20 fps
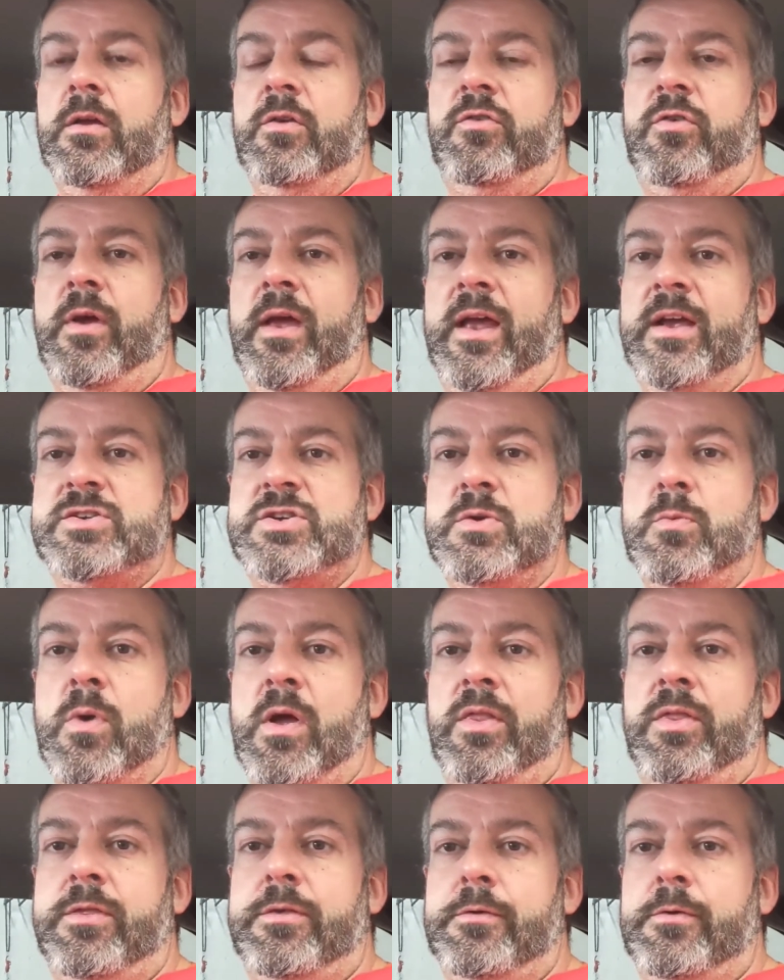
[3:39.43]
So I actually
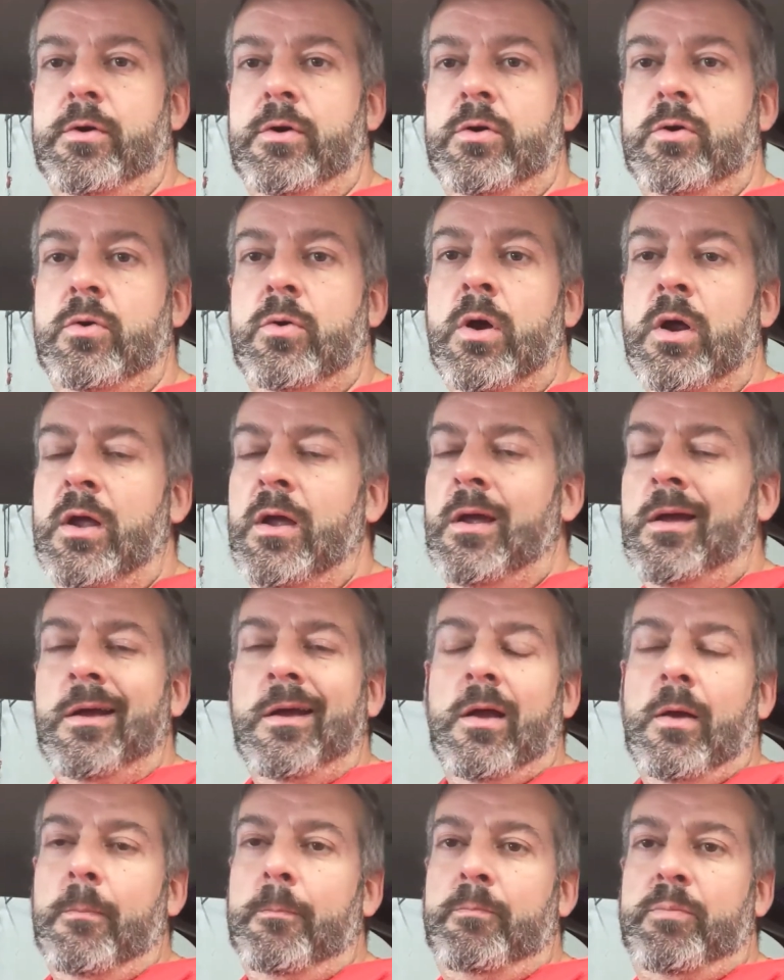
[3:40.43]
went through
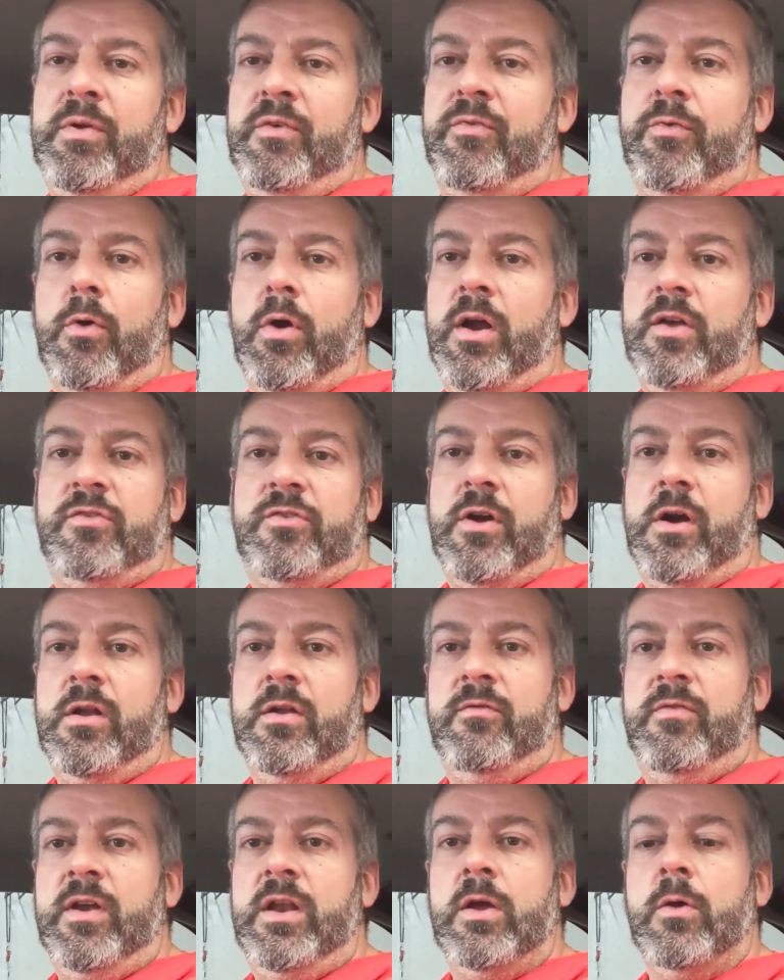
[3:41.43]
before I
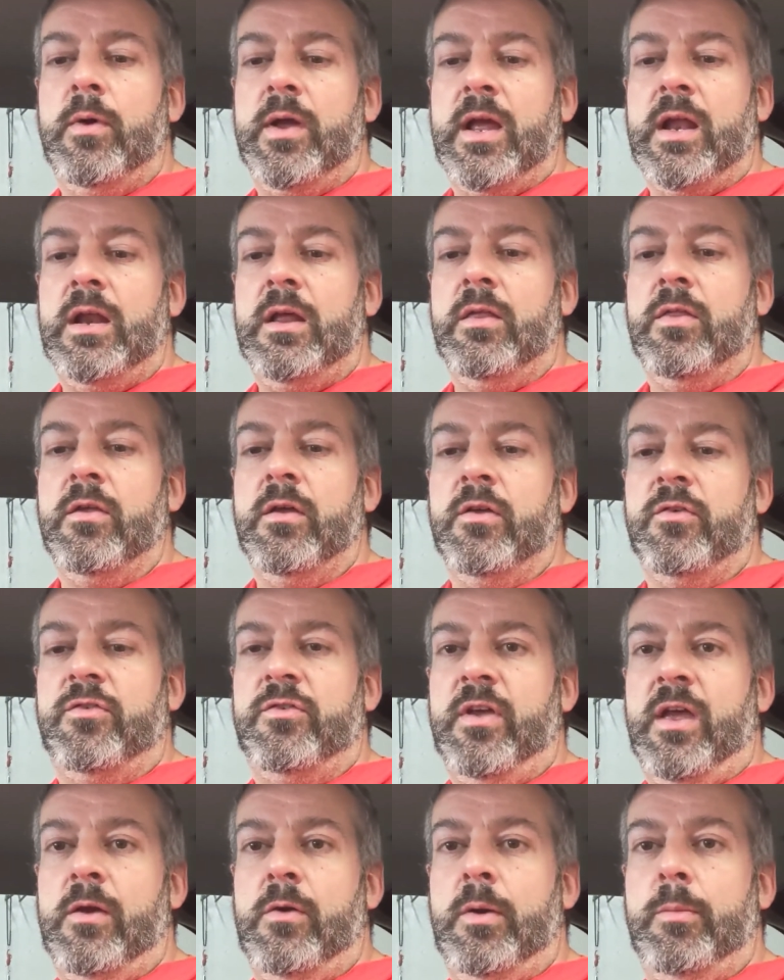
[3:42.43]
started videoing any of this
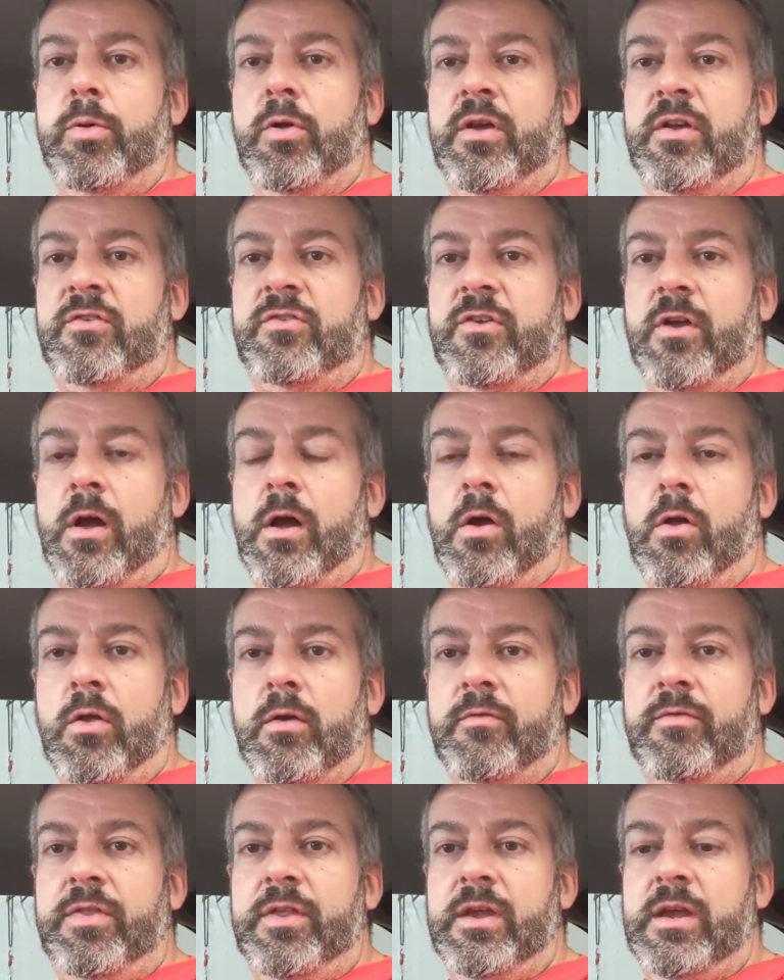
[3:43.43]
and replaced all
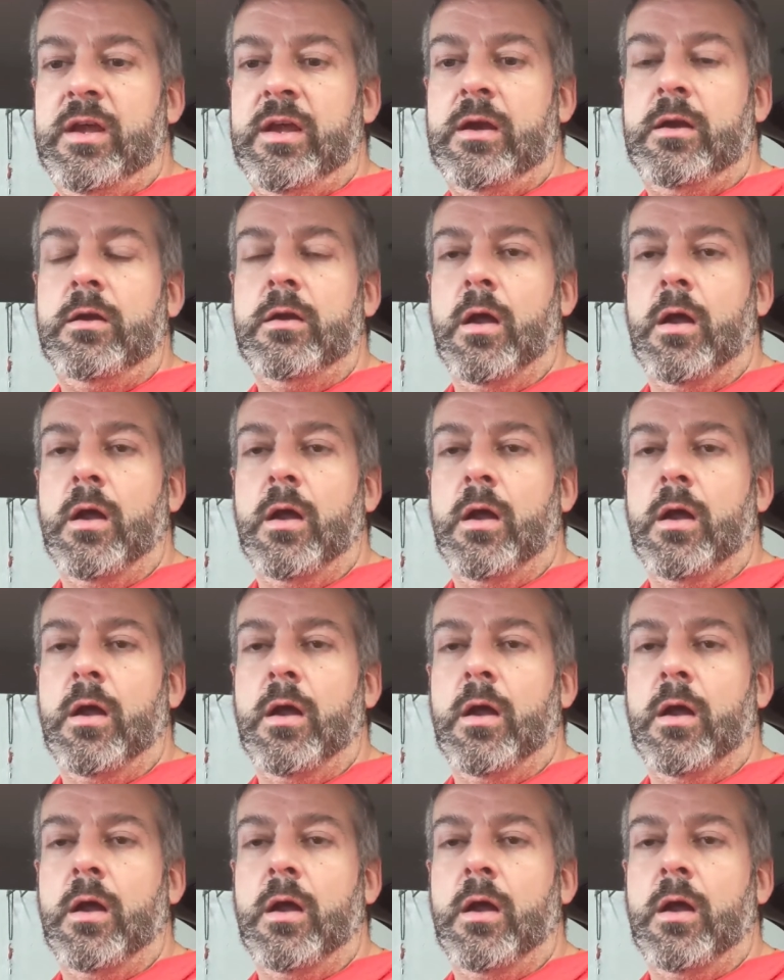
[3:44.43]
of the